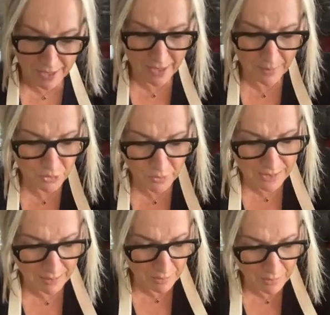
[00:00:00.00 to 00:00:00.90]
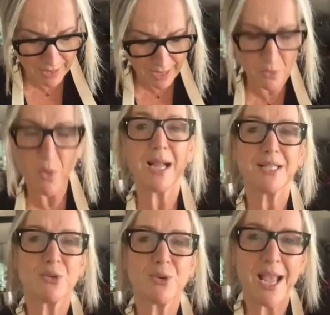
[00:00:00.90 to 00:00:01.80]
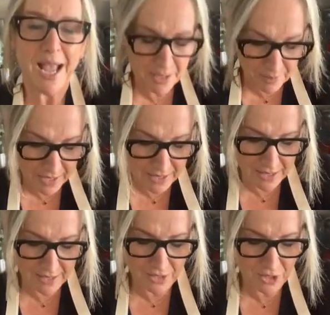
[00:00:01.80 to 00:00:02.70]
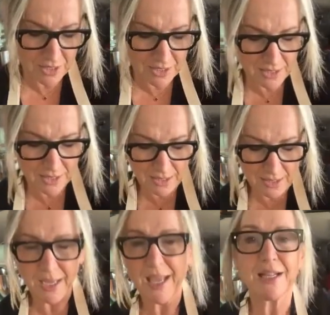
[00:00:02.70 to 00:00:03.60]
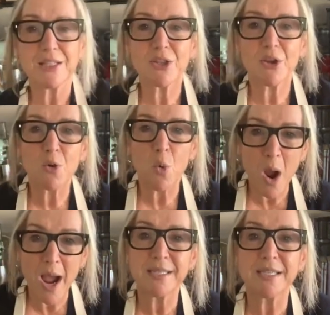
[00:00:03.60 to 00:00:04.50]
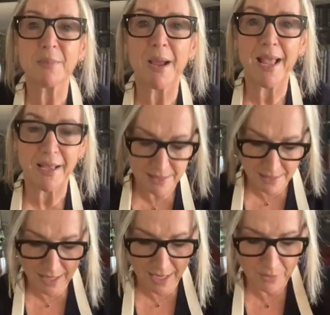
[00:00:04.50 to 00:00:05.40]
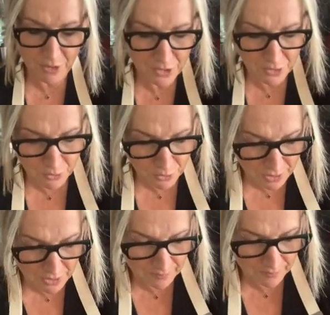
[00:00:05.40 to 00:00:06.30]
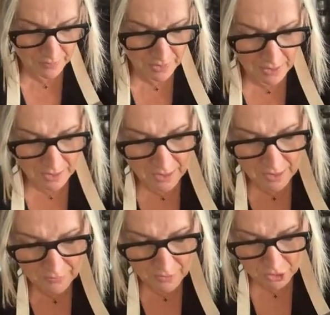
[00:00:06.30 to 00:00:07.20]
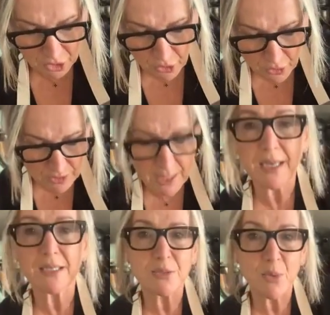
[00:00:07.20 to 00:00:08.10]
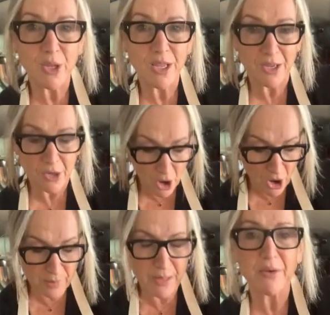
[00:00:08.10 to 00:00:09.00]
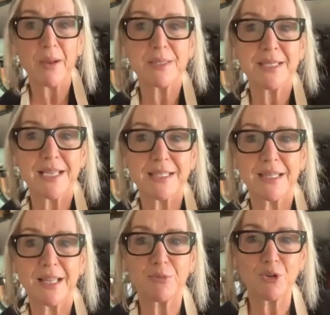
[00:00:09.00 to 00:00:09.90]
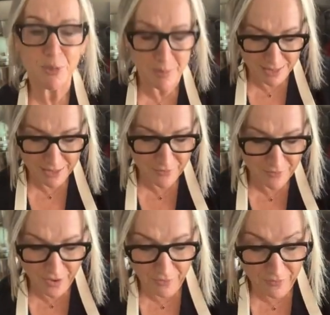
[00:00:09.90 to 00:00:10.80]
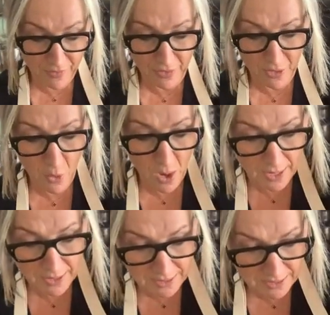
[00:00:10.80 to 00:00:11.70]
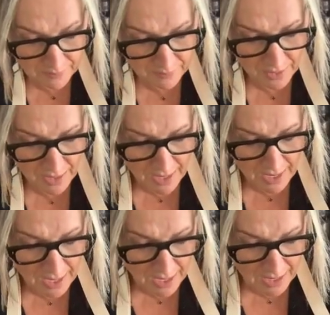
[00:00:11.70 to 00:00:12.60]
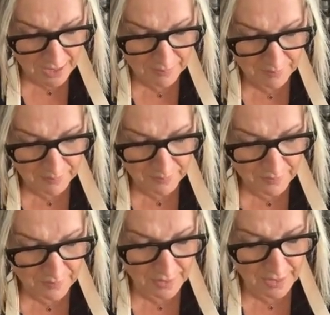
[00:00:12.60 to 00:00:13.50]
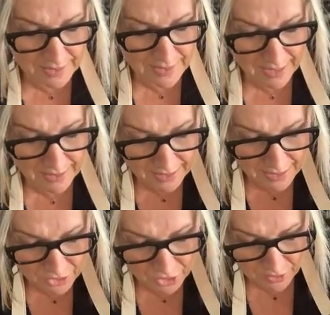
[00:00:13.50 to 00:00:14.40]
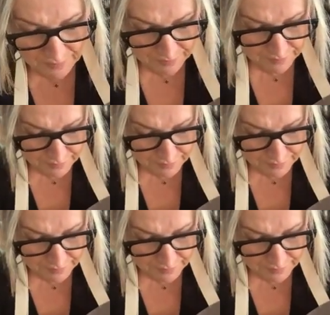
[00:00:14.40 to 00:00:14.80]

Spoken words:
out and I'm doing something with egg whites or cake batter, it's so quiet in my house today, which is good. I've got 2 sons working at home. They're upstairs in their room and it's very, very quiet down in the kitchen.